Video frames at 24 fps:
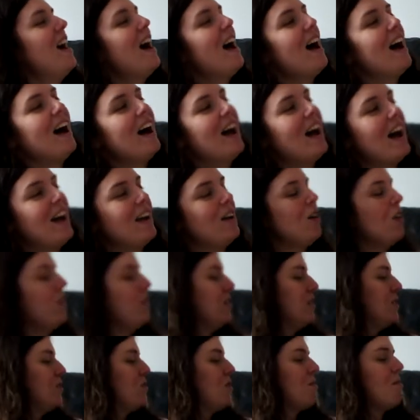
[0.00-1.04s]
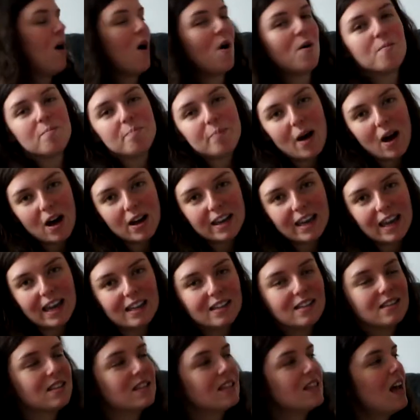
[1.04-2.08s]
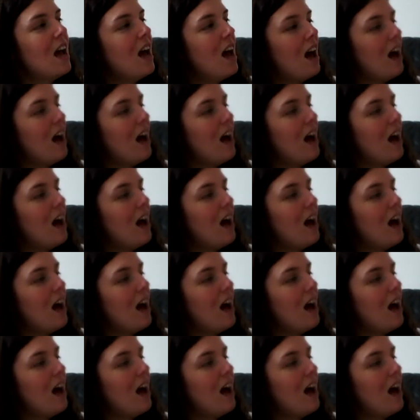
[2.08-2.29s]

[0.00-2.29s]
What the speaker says: I got this from Home Bargains.